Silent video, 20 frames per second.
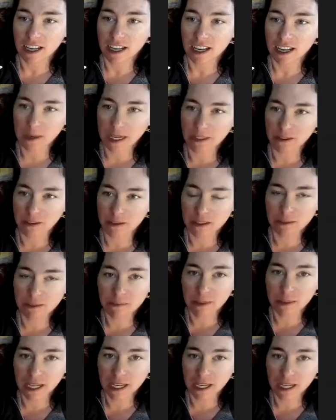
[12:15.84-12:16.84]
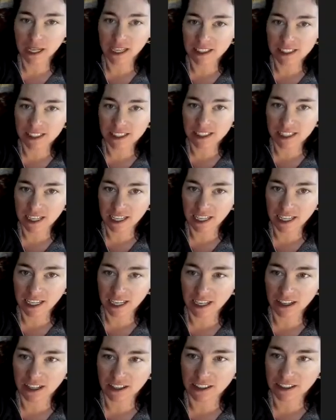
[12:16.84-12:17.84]
and those big listening
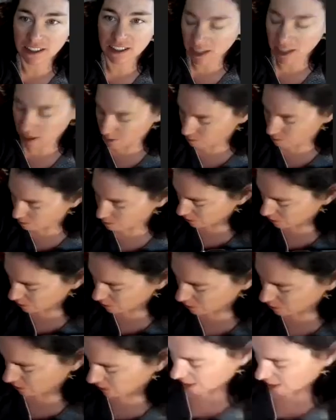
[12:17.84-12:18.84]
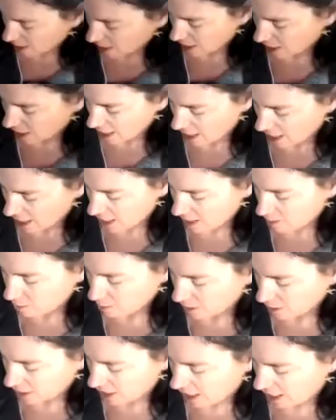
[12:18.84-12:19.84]
ears, a book, and
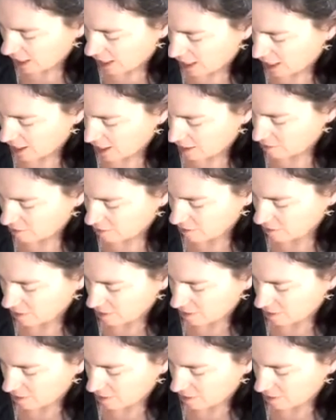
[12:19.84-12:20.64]
we're going to have